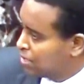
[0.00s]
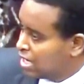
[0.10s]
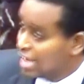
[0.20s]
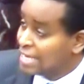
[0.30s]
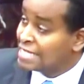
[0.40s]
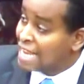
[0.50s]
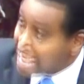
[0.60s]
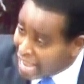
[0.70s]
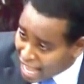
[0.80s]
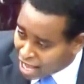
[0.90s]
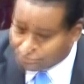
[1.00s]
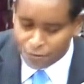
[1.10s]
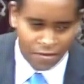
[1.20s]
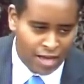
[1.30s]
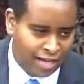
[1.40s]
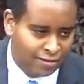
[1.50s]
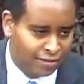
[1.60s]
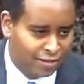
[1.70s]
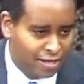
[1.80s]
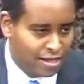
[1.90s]
A day after that,
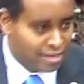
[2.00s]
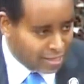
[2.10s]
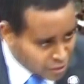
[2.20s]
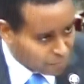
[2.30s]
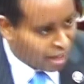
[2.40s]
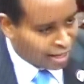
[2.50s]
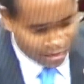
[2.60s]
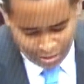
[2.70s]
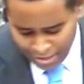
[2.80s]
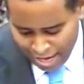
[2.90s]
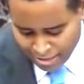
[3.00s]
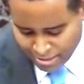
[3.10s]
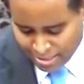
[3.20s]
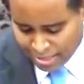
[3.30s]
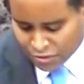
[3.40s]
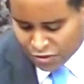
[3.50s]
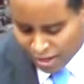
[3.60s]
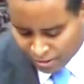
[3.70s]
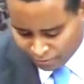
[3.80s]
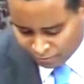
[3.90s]
this body, the United States
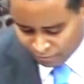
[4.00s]
Senate,